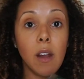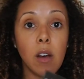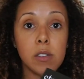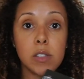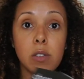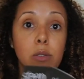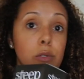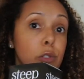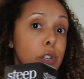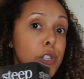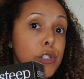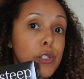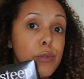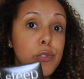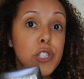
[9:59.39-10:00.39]
Also, you can
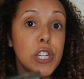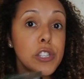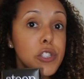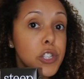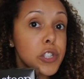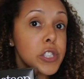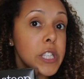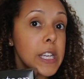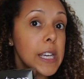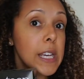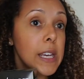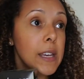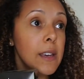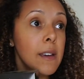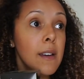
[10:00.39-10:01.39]
do ginger
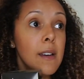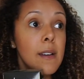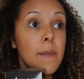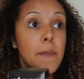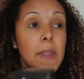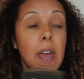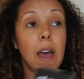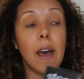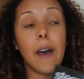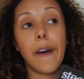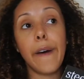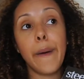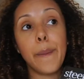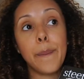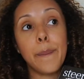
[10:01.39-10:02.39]
tea.
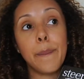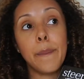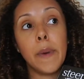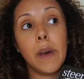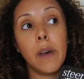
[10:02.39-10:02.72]
I'm